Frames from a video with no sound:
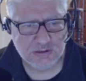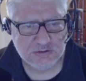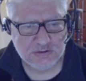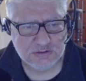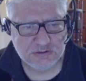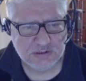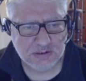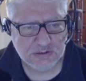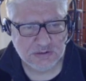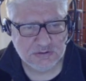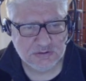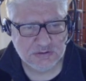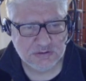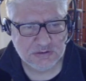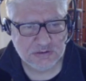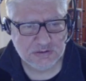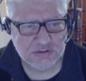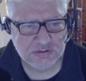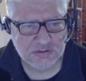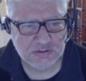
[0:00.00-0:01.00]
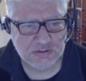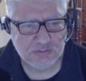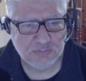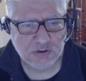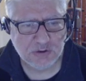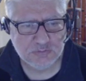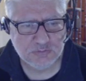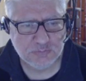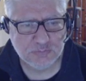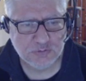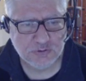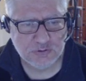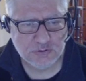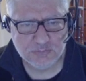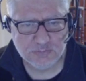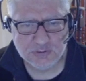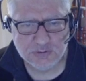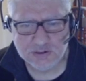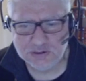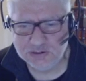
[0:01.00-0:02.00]
changes the mouse pointer,
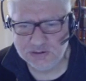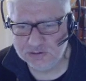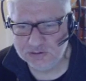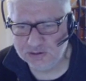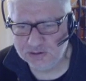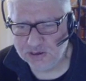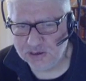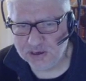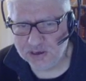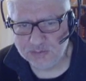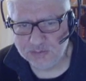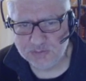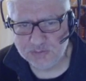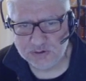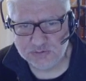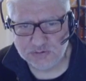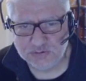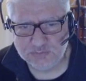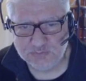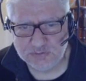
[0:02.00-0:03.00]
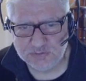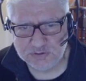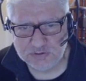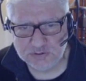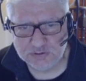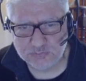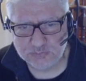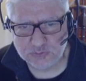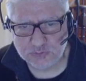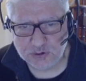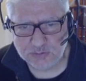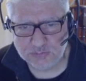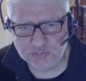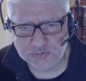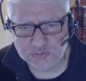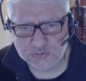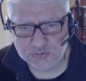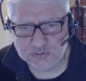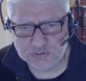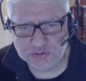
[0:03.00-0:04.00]
but I'm not sure if this is a problem
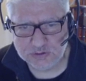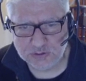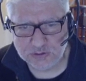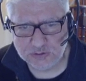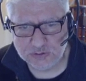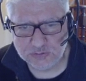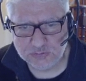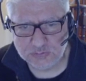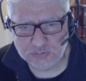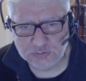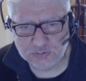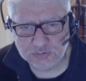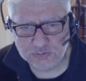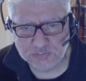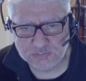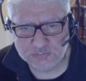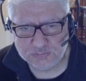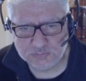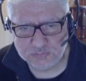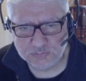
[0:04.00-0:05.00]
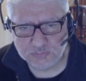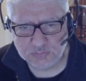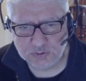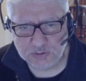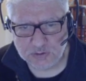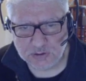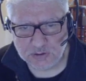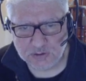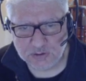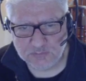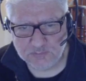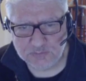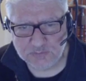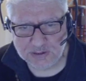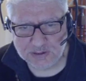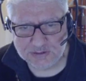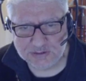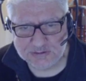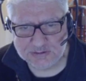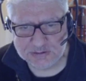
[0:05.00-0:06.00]
using it through
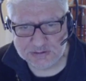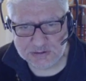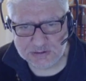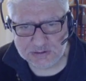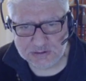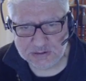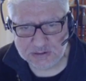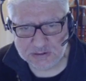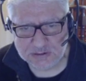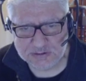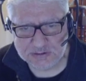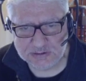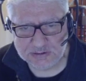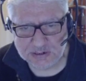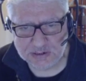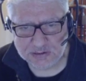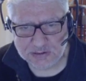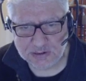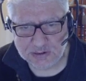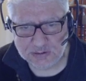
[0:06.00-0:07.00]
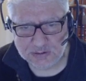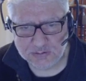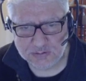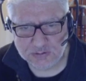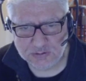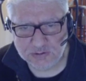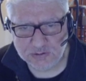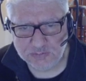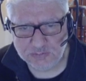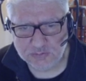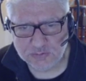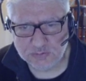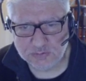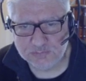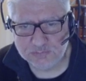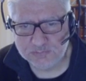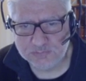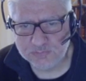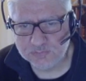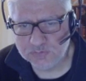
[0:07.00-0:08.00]
VNC and it's not a lot. Oh, there we go.
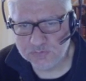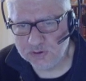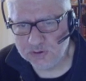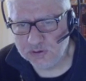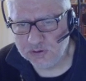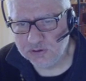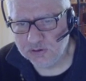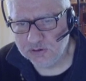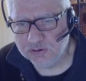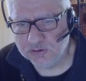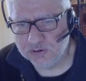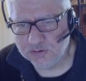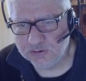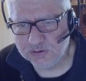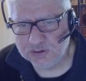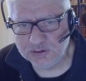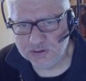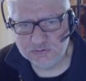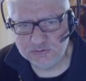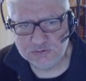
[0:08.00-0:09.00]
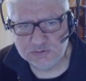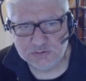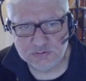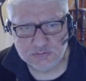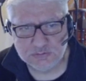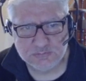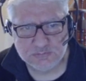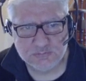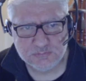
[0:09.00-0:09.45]
Okay, so